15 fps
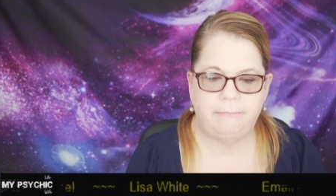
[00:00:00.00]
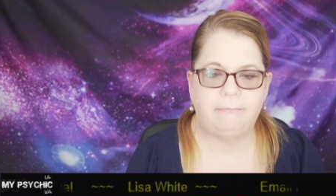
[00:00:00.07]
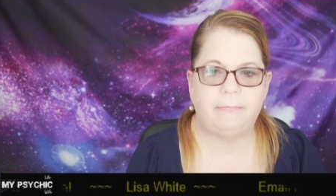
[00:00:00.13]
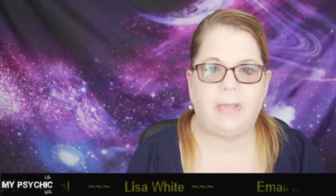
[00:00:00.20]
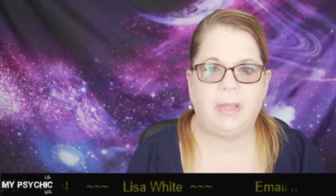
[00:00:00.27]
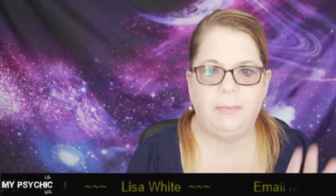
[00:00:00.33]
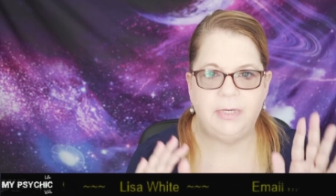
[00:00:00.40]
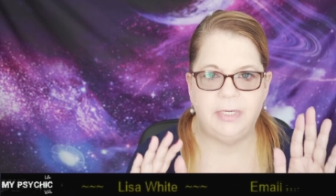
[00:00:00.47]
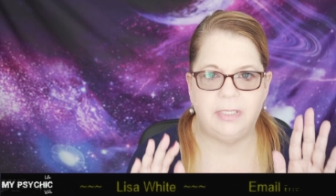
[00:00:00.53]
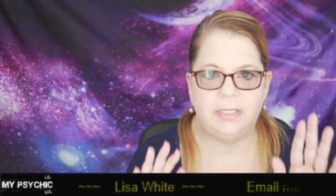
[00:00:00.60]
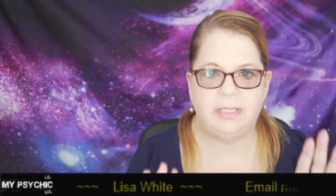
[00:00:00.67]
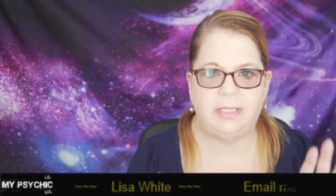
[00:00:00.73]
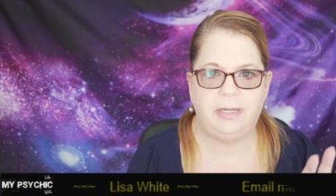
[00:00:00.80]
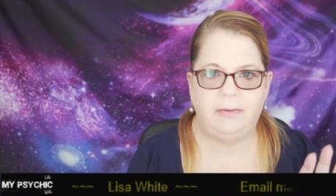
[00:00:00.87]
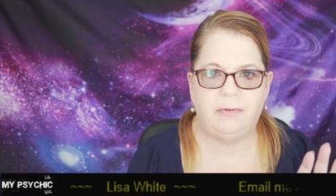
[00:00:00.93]
Let me
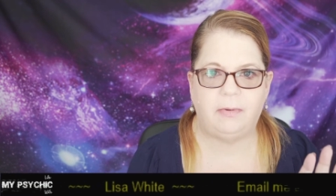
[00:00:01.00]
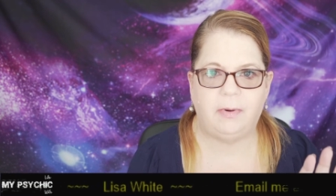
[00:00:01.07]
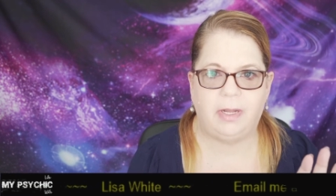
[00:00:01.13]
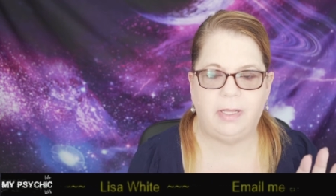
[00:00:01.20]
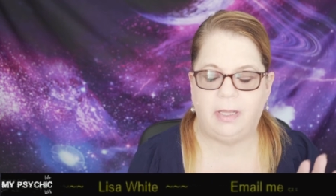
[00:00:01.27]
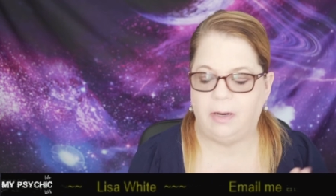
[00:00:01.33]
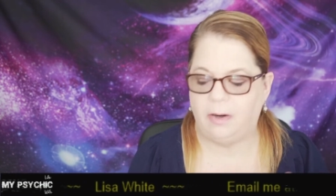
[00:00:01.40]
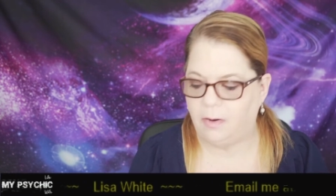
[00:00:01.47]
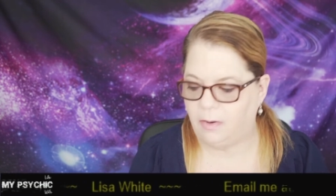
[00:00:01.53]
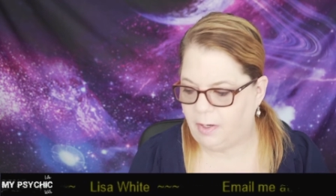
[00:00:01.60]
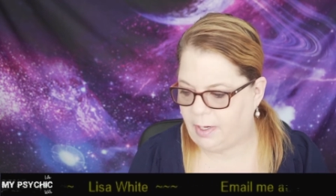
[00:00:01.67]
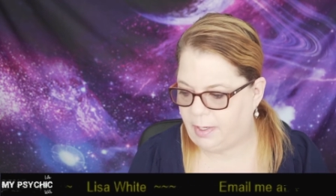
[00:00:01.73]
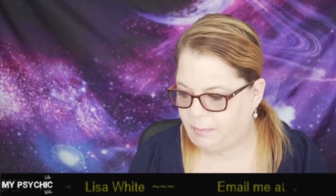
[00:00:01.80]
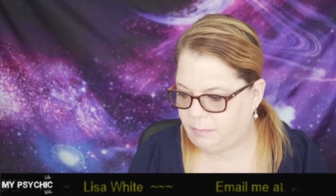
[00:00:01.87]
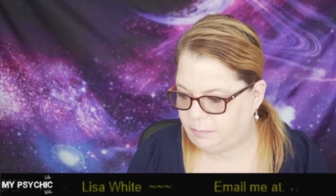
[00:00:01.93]
just leave it right there,
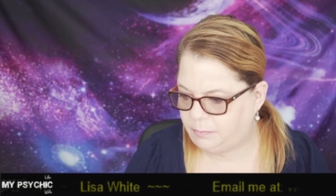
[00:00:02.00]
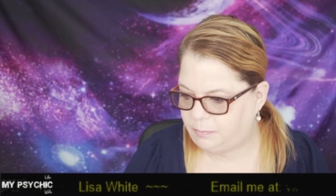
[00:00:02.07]
okay?